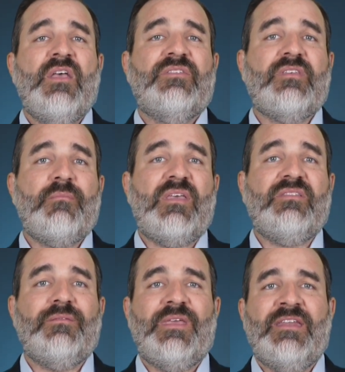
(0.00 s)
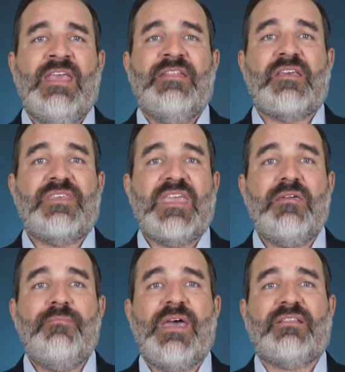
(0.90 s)
Some estimate that the
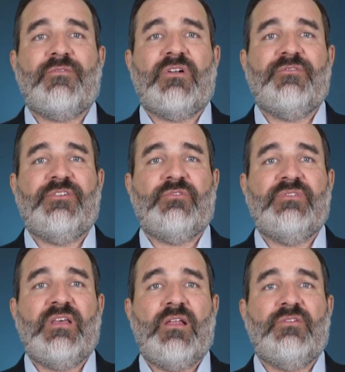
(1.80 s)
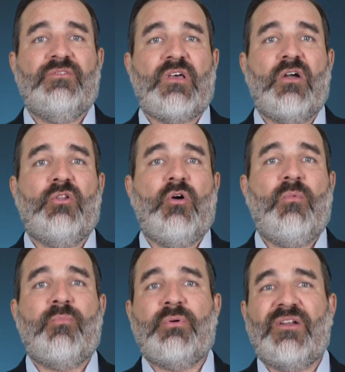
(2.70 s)
impact of artificial intelligence on
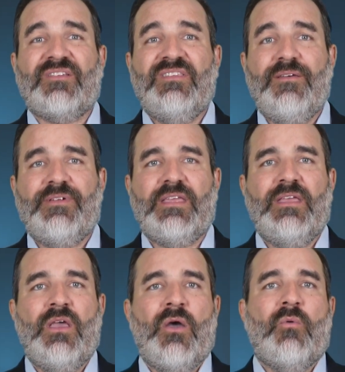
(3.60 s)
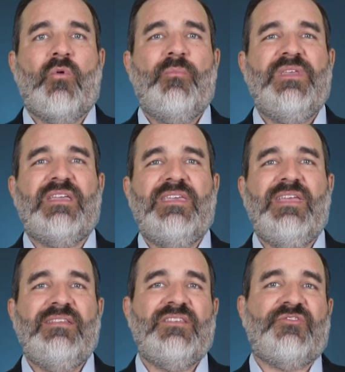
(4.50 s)
global productivity will be
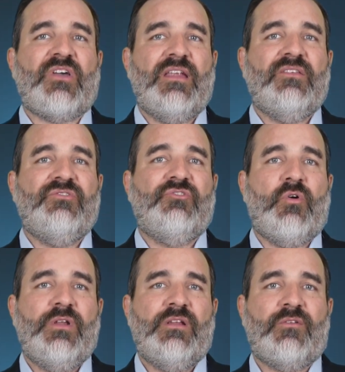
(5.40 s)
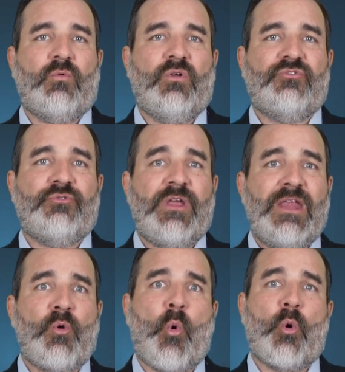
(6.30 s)
akin to China's joining of the World
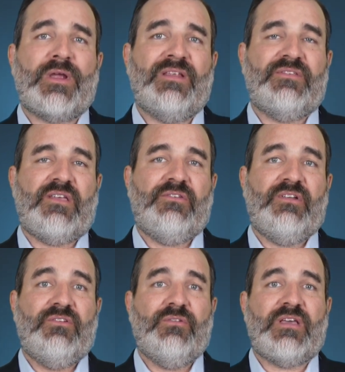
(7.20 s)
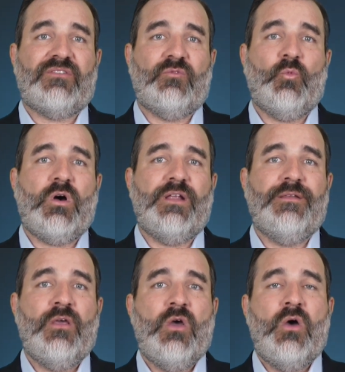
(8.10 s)
Trade Organization in 2001,
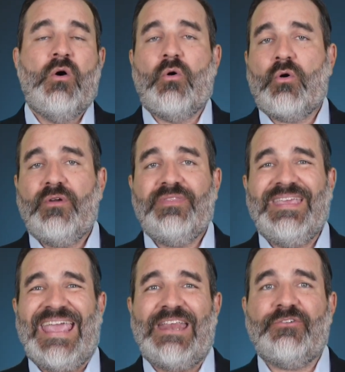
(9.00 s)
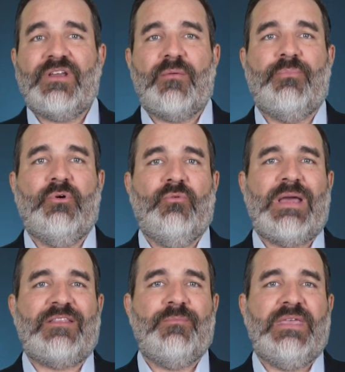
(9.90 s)
or the internet boom
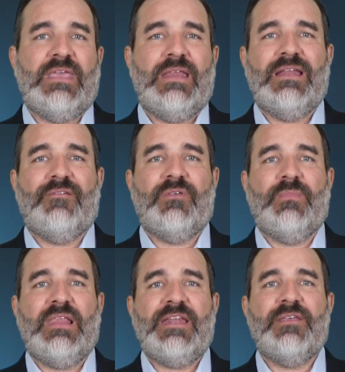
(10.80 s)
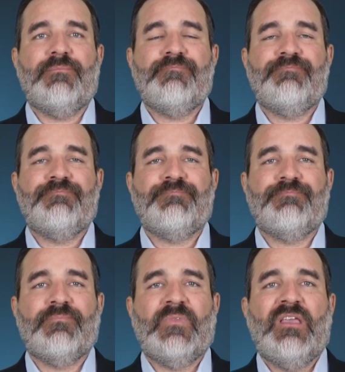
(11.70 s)
at the beginning of the millennium.
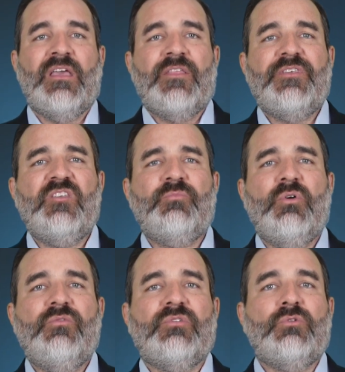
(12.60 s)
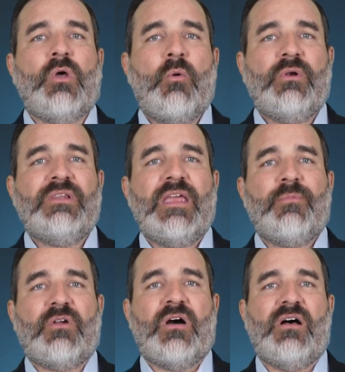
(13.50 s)
These moves lowered
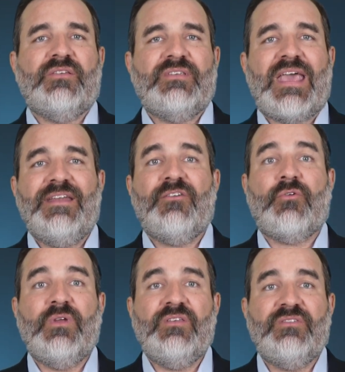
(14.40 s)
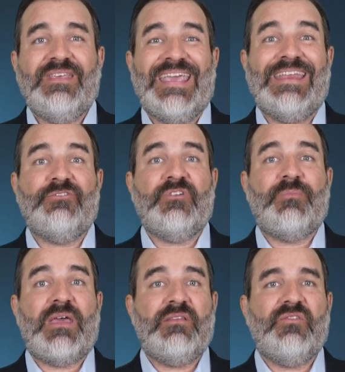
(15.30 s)
labor costs and increased the
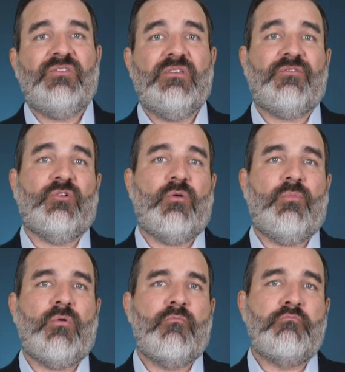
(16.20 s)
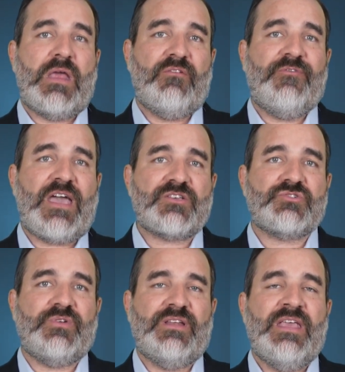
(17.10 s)
interdependency of global
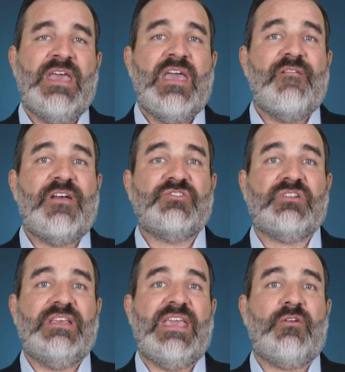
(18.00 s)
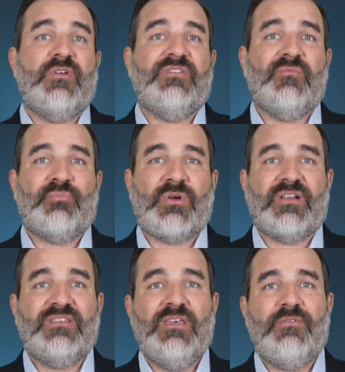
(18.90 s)
manufacturing, eventually increasing
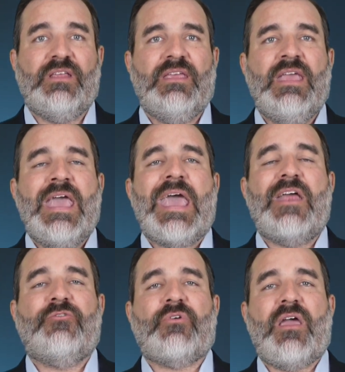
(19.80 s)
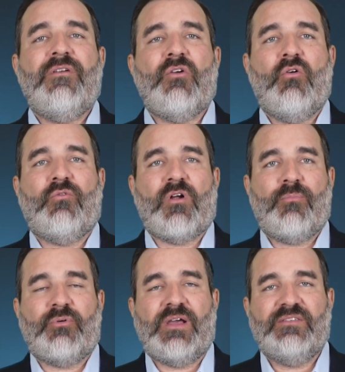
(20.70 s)
productivity and driving overall
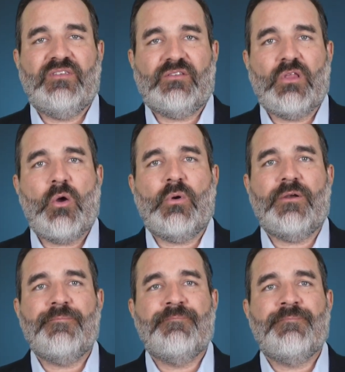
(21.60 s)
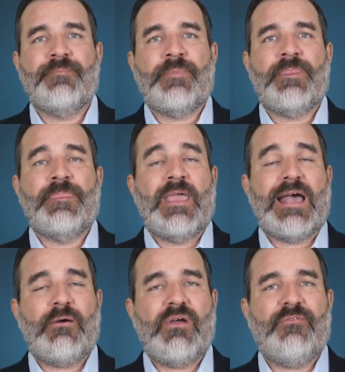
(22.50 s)
prices lower.
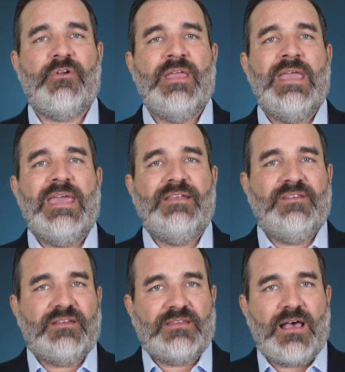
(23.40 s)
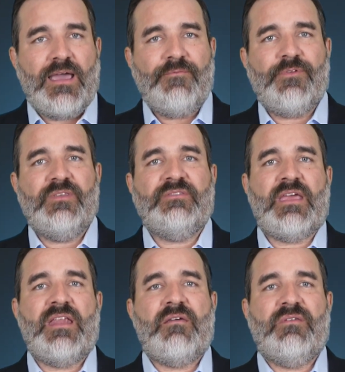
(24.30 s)
However, it took time for these
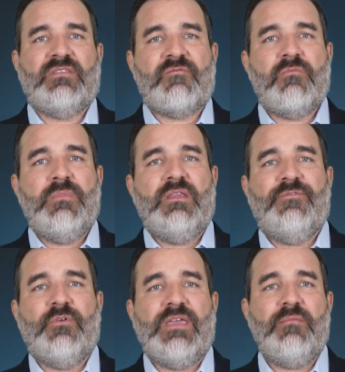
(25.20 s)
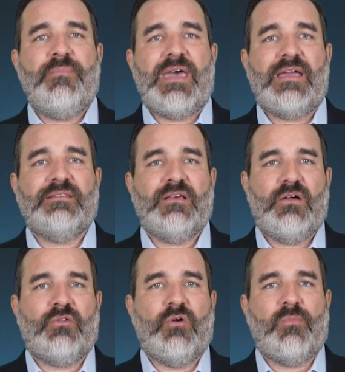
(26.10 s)
dynamics to have a meaningful impact
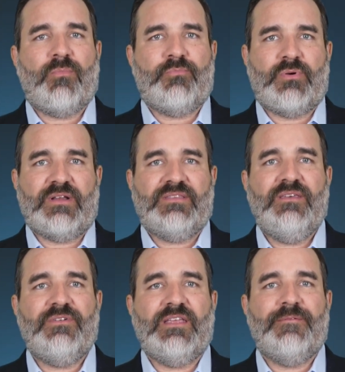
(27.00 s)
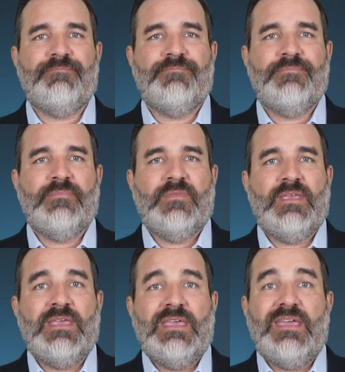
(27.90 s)
on global productivity.
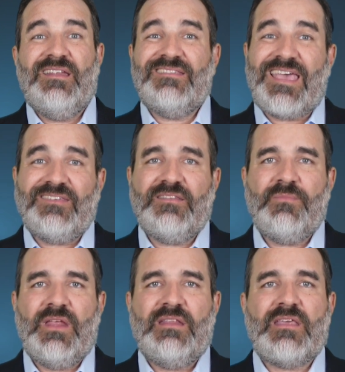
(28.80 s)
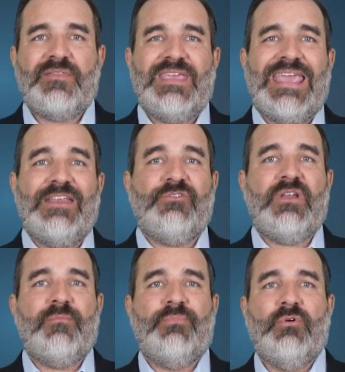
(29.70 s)
It is estimated that the
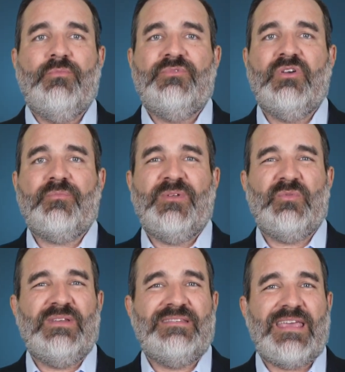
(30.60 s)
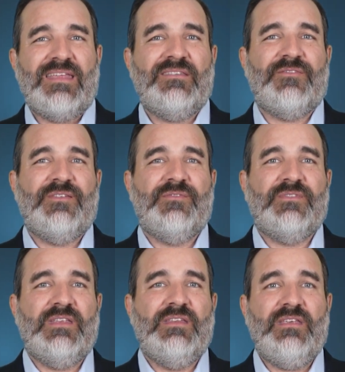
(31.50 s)
internet boom took between 10 to
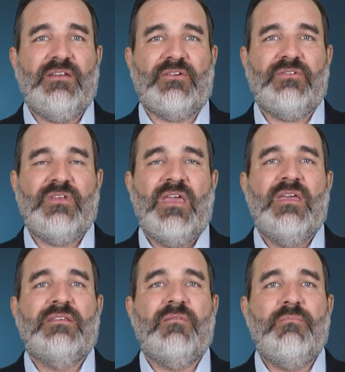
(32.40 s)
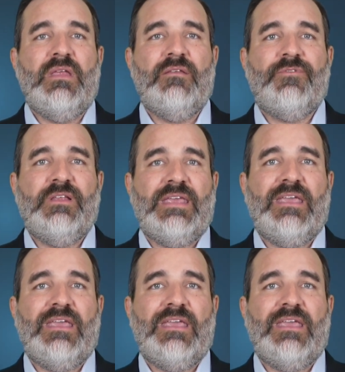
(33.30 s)
15 years to meaningfully